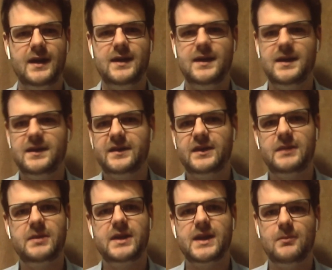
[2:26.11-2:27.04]
until they
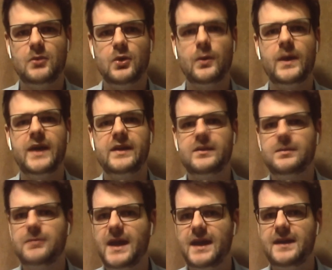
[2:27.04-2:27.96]
become more
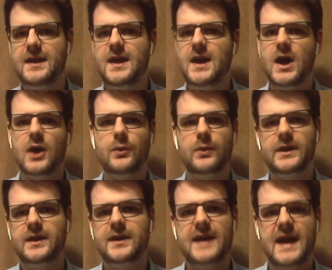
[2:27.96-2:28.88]
widespread, are really
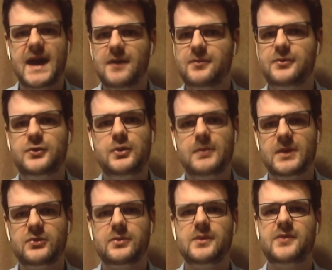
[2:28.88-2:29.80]
going to have too much
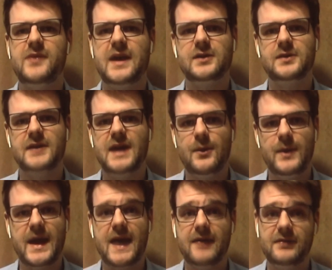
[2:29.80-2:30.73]
of an effect on how we
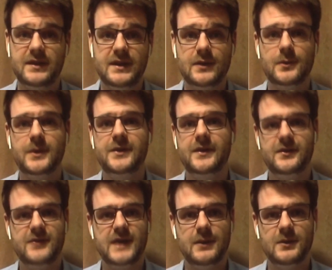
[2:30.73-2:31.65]
have to deal with this
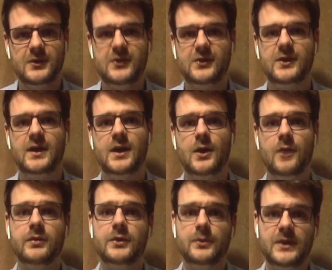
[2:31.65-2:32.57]
virus over
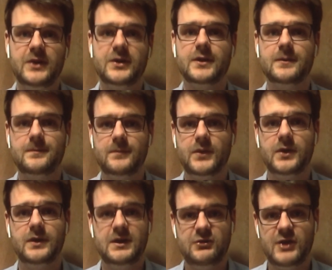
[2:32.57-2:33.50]
the winter,
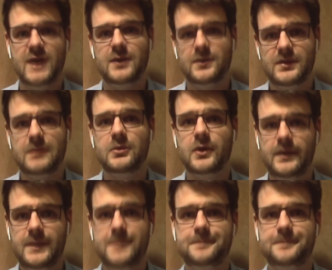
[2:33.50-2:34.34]
certainly January, February.